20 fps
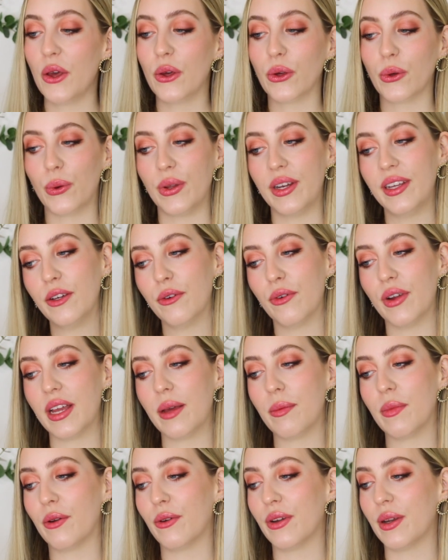Quinn and
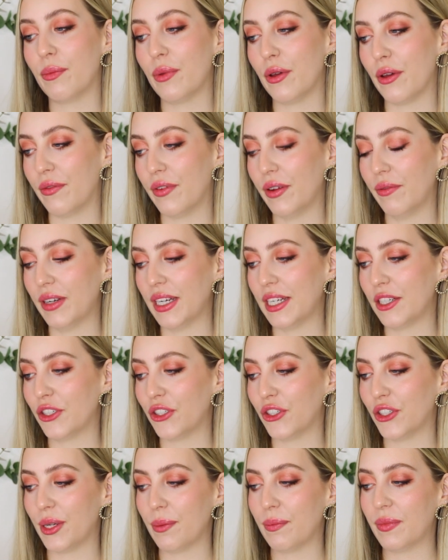Graham are in a perfect
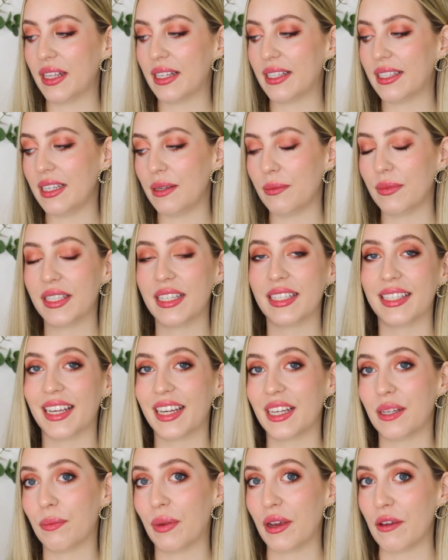relationship that seems
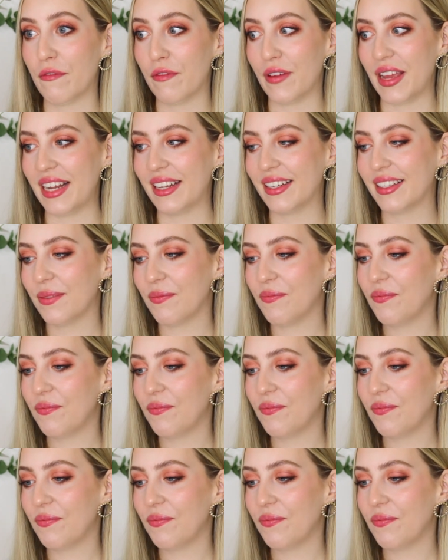designed by fate.